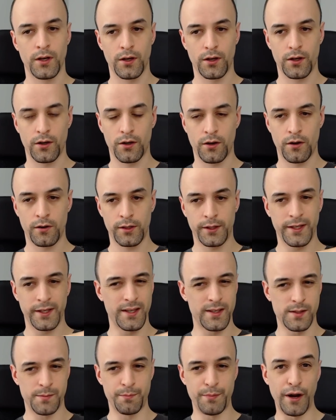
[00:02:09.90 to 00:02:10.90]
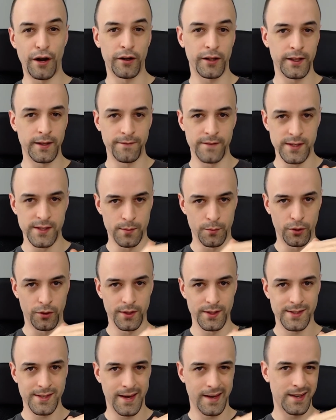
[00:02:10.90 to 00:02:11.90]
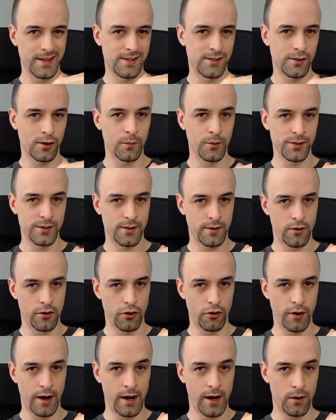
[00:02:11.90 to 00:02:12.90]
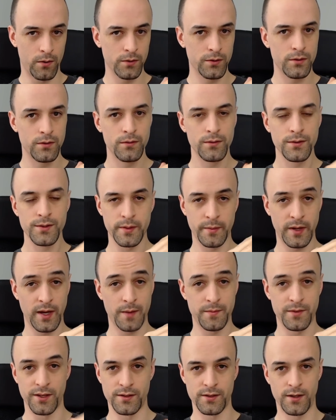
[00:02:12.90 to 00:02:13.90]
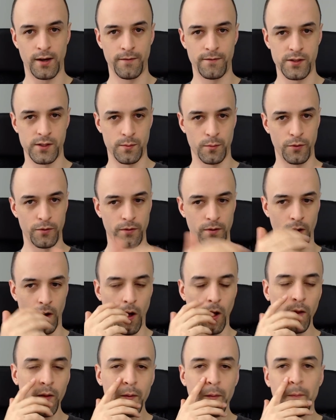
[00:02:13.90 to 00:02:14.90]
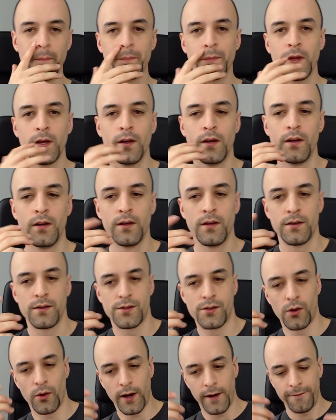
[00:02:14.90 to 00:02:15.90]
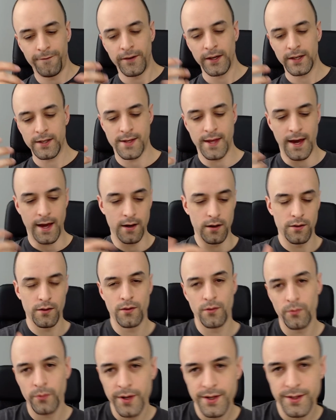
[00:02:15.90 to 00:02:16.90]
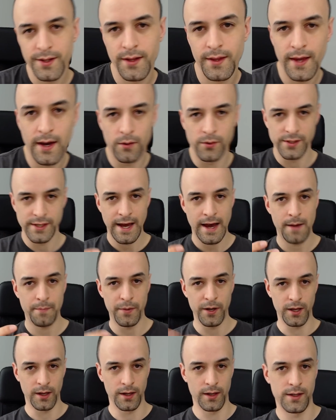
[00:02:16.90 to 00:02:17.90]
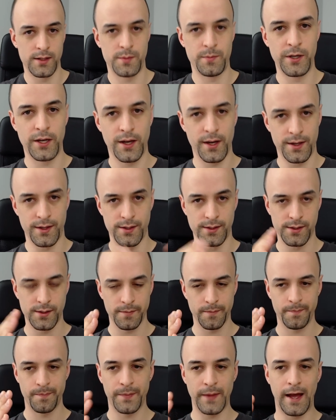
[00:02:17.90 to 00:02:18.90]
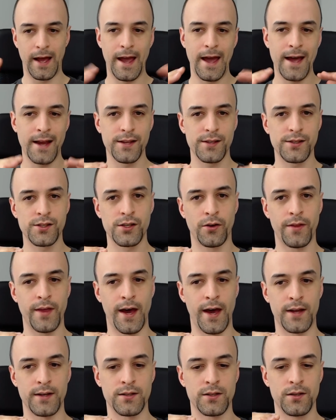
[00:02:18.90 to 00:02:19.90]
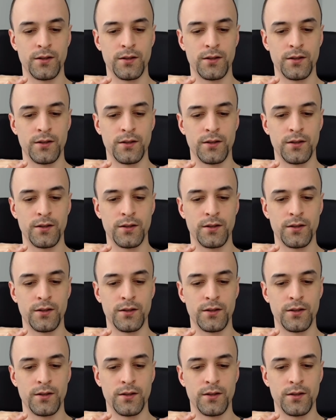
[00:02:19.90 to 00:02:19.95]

currently is barely visible. It's like it's almost underground. Sometimes it's not visible at all. So I fixed that. The reason that was happening is because I had it so that,